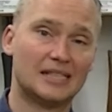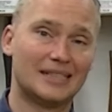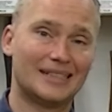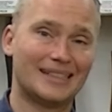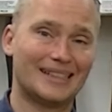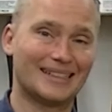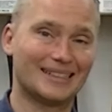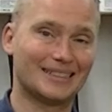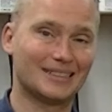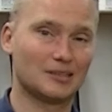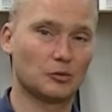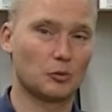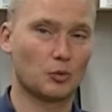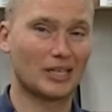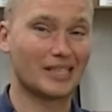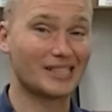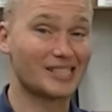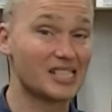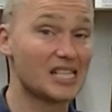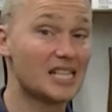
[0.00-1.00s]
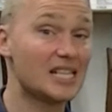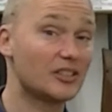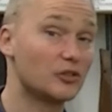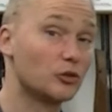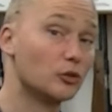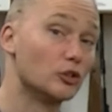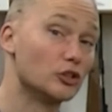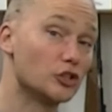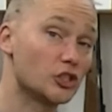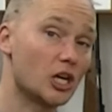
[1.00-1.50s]
and when it's near to
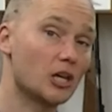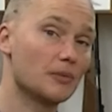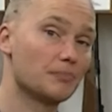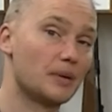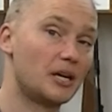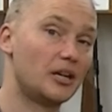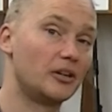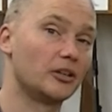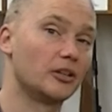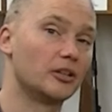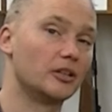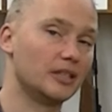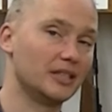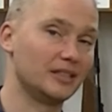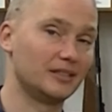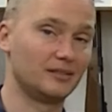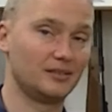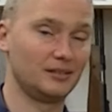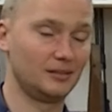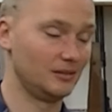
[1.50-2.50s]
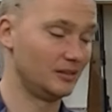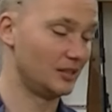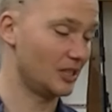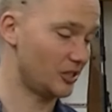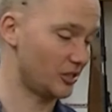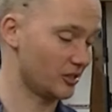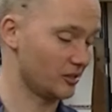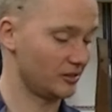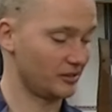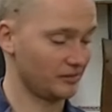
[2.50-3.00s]
the sound barrier it
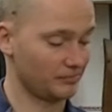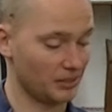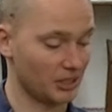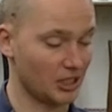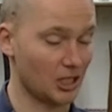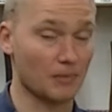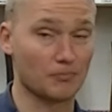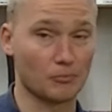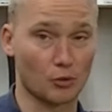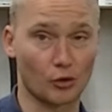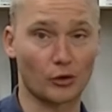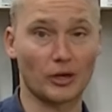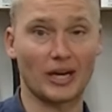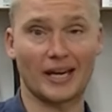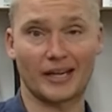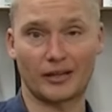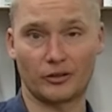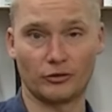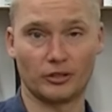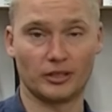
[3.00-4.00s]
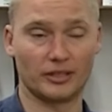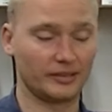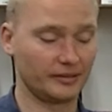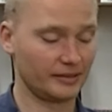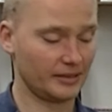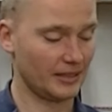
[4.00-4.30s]
doesn't become more accurate,